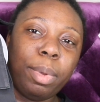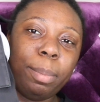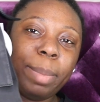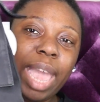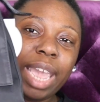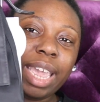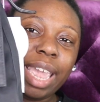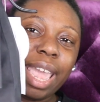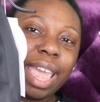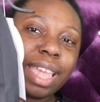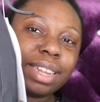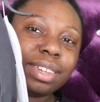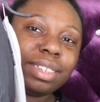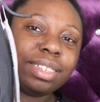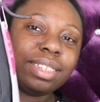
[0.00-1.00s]
Baguette,
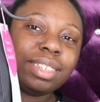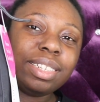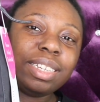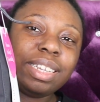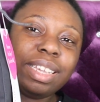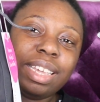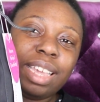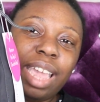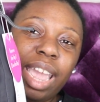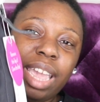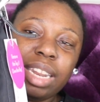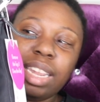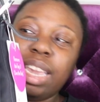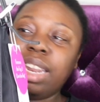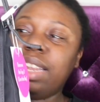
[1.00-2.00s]

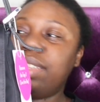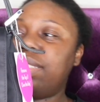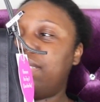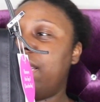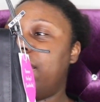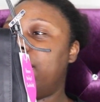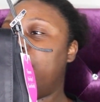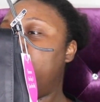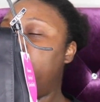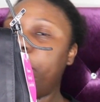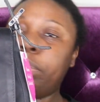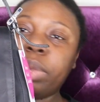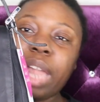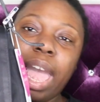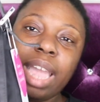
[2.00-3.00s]
and it is in the
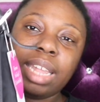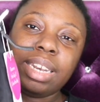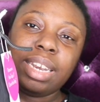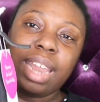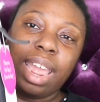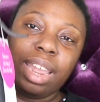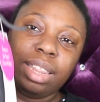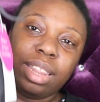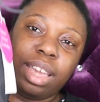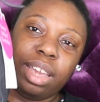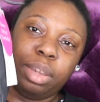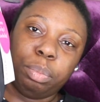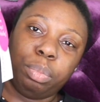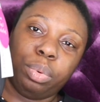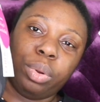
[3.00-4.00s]
black
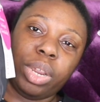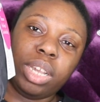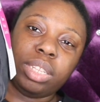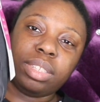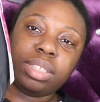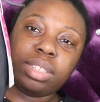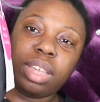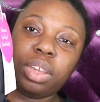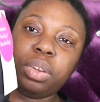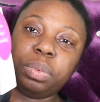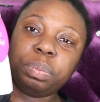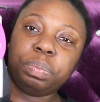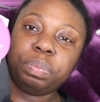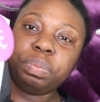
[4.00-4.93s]
nylon print. So